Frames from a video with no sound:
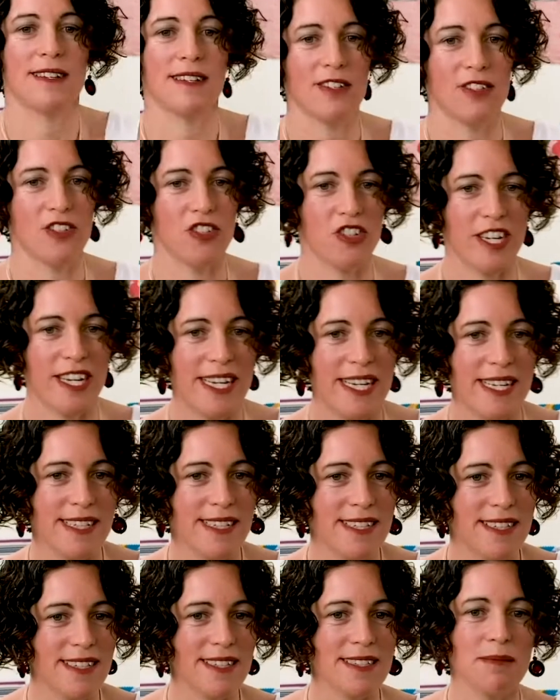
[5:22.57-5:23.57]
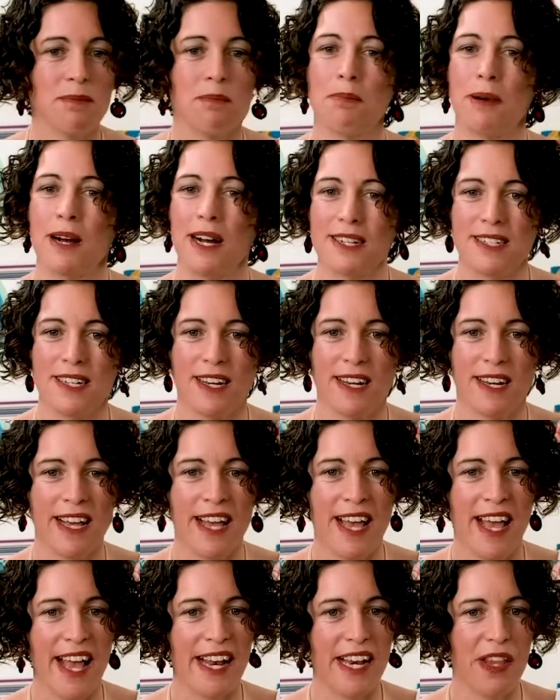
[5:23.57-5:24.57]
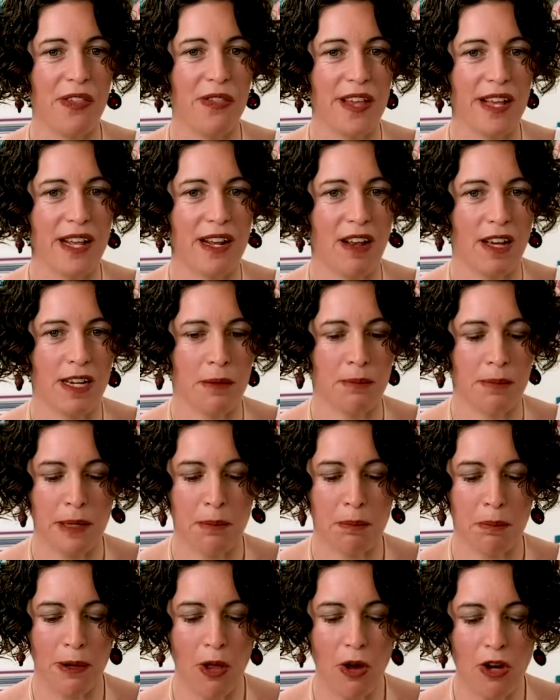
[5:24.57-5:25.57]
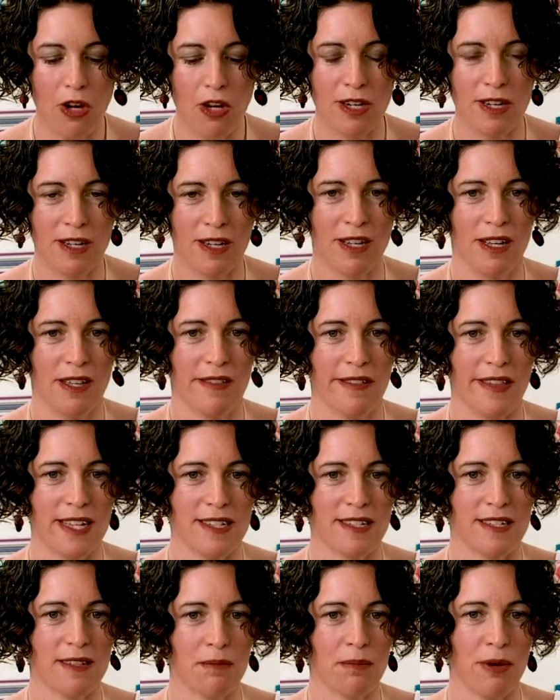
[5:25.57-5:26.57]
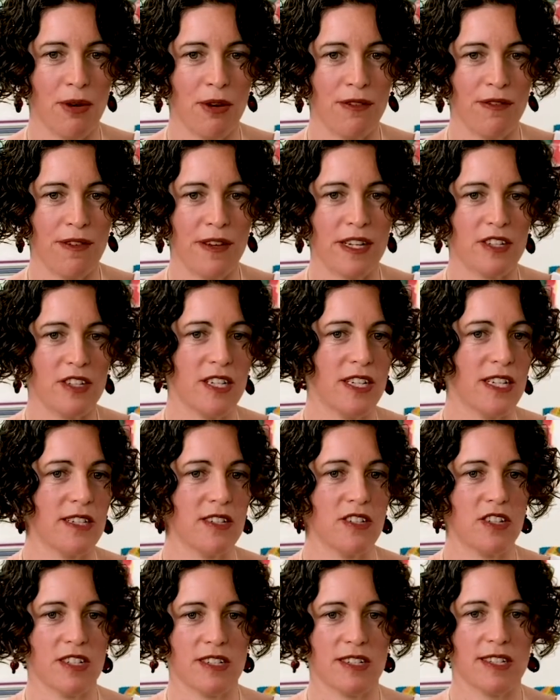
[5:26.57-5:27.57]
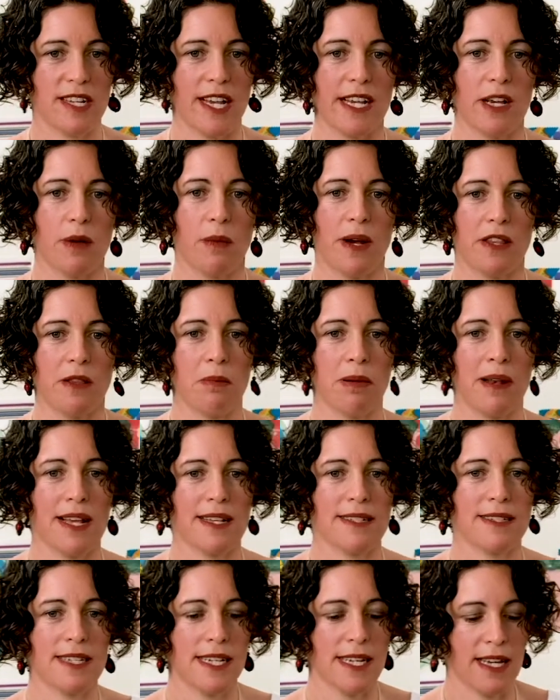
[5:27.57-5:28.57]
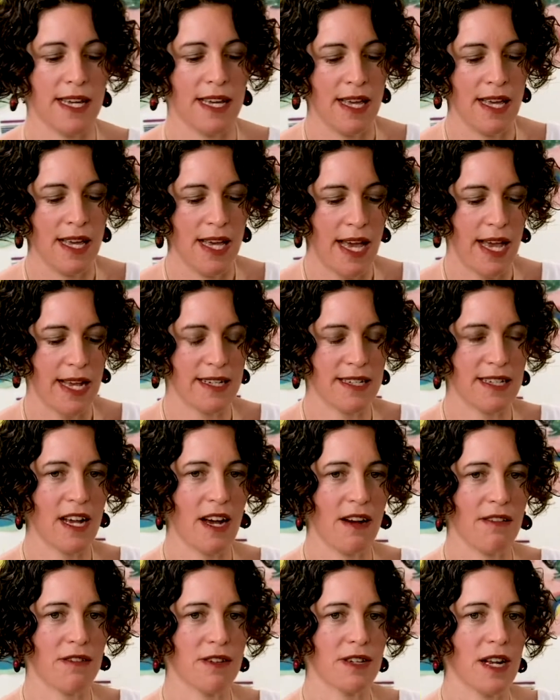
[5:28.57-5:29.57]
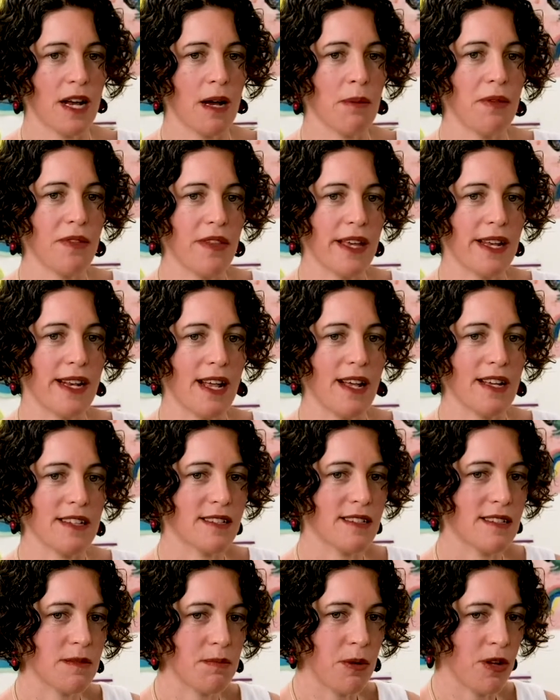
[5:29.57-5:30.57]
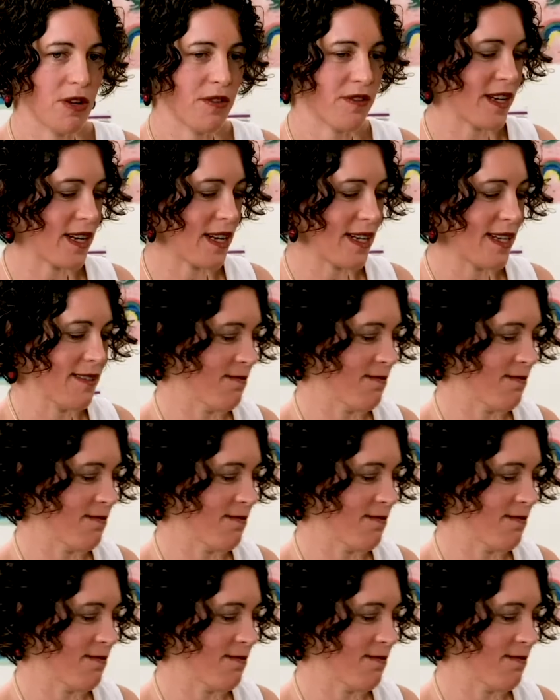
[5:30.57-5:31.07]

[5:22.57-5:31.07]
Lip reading: Cheese, butter, anything like a big block, that's perfect. You can just take away the plastic and cover it up, and that lasts perfectly.